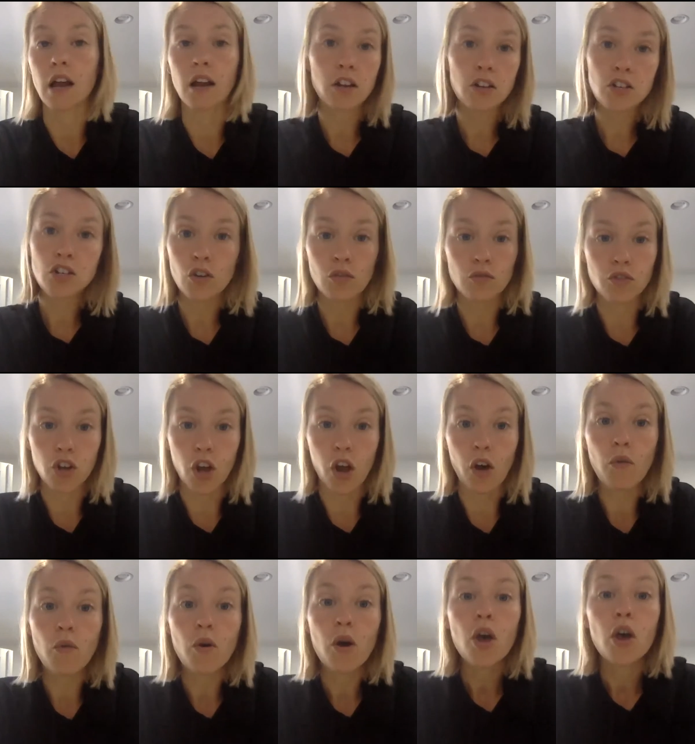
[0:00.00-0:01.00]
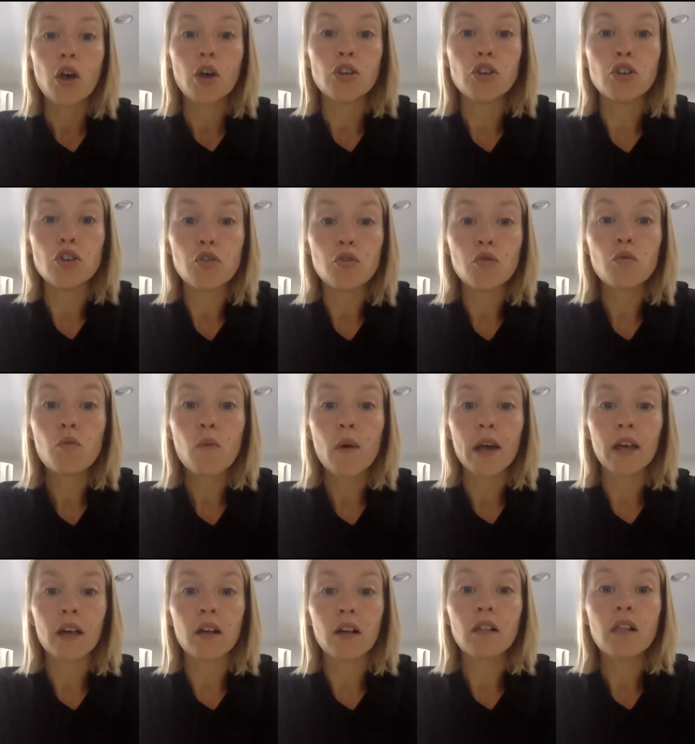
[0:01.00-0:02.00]
on Dojo, you
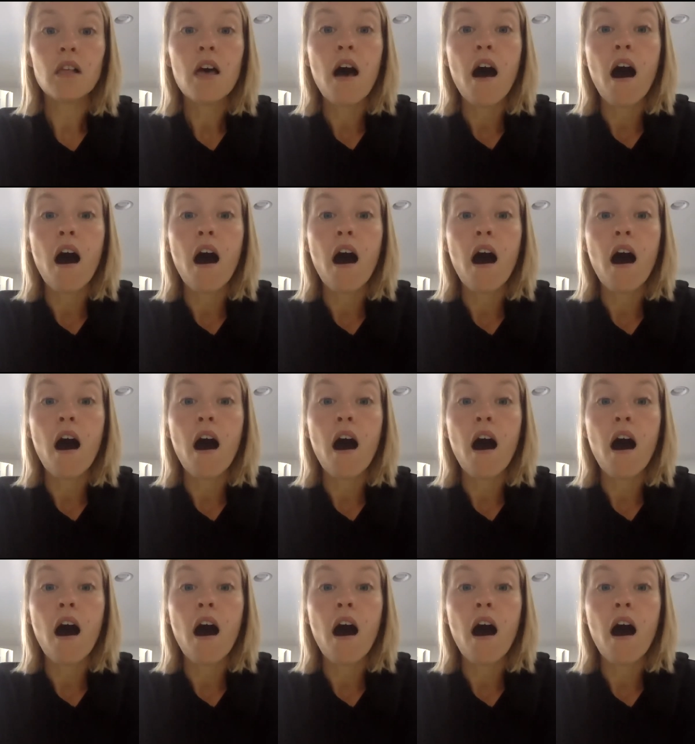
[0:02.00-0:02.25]
will